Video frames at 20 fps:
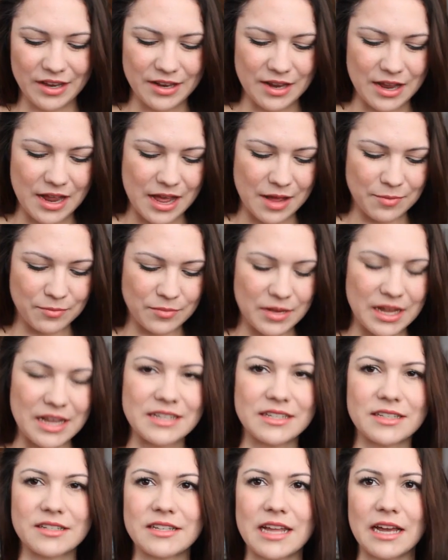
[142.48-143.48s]

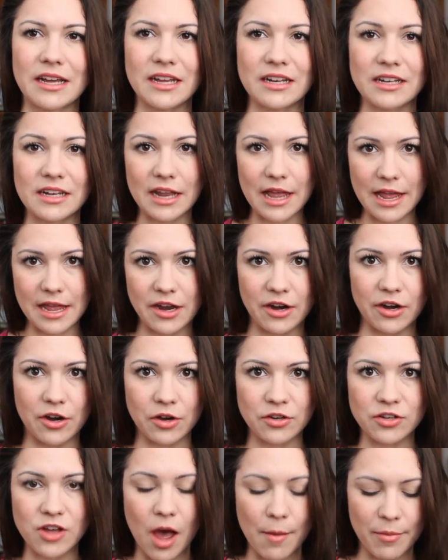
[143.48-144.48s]
as a second layer
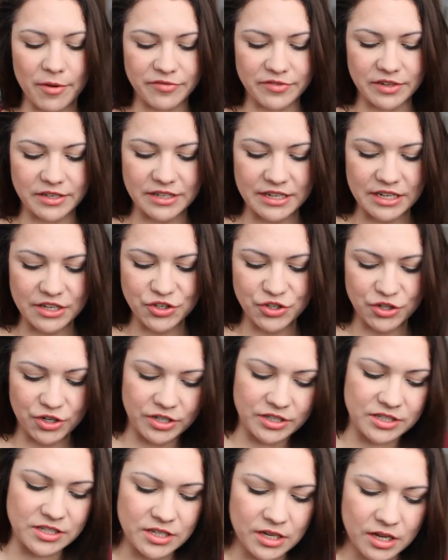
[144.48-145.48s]
on top of the
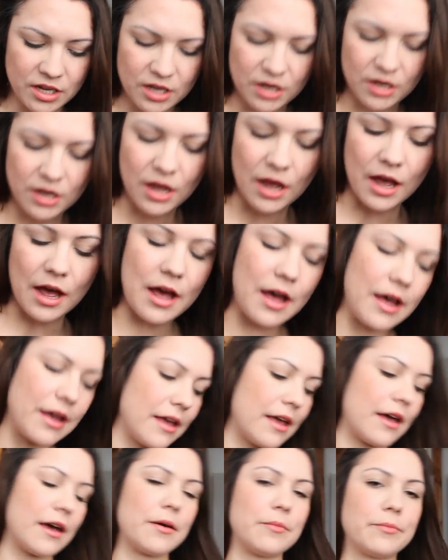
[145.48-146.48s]
t-shirts,
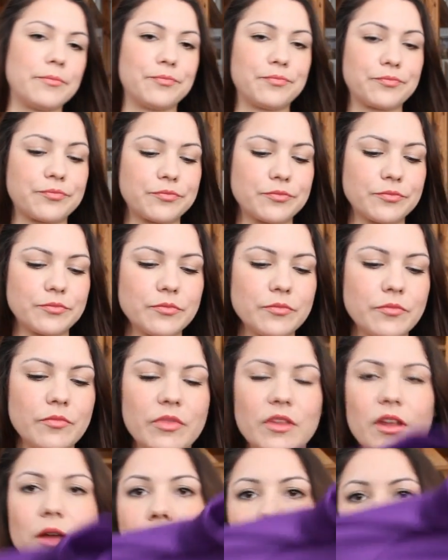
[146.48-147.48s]
I
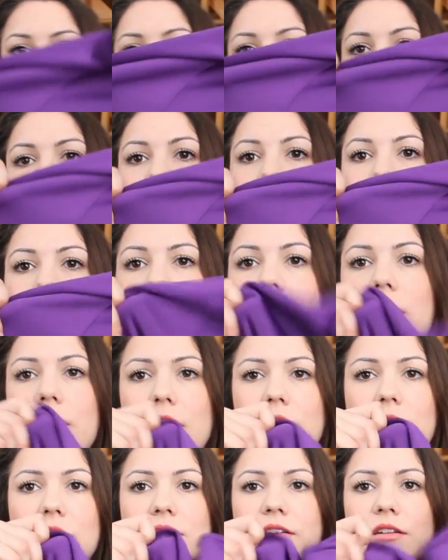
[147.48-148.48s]
brought a
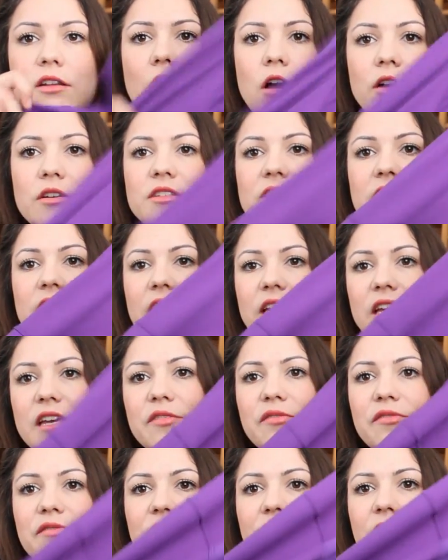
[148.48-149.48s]
long
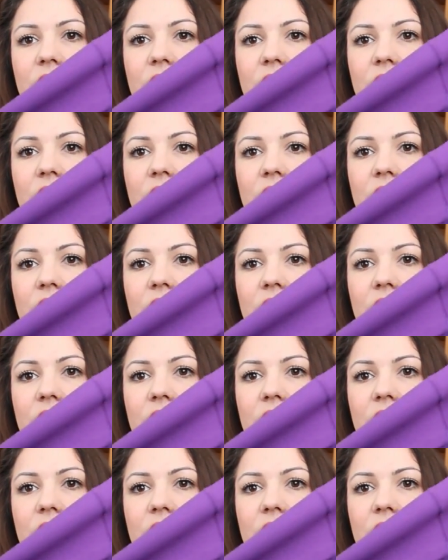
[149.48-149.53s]
sleeve,